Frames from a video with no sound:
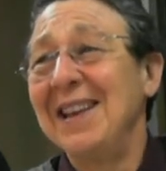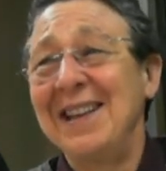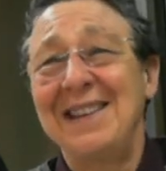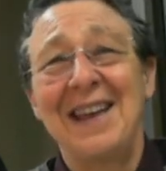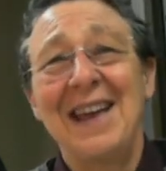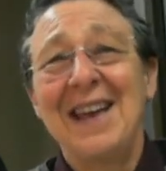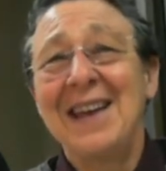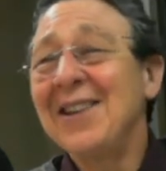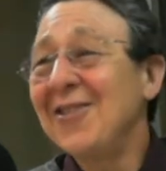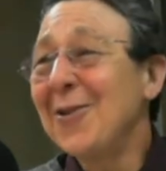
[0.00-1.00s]

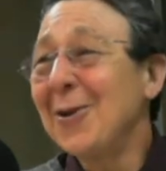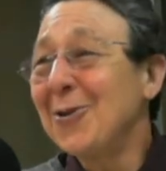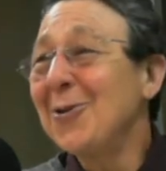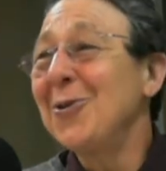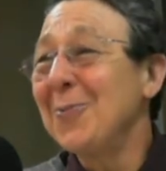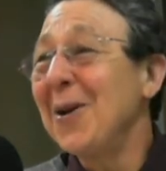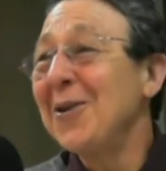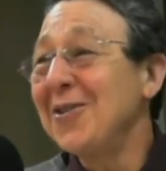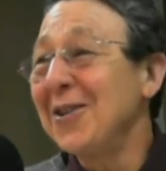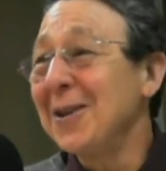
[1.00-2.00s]
it's not too
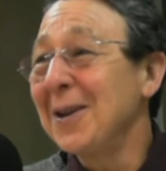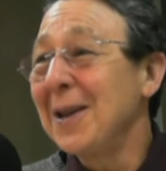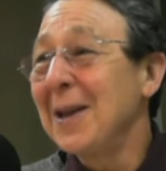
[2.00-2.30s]
demanding.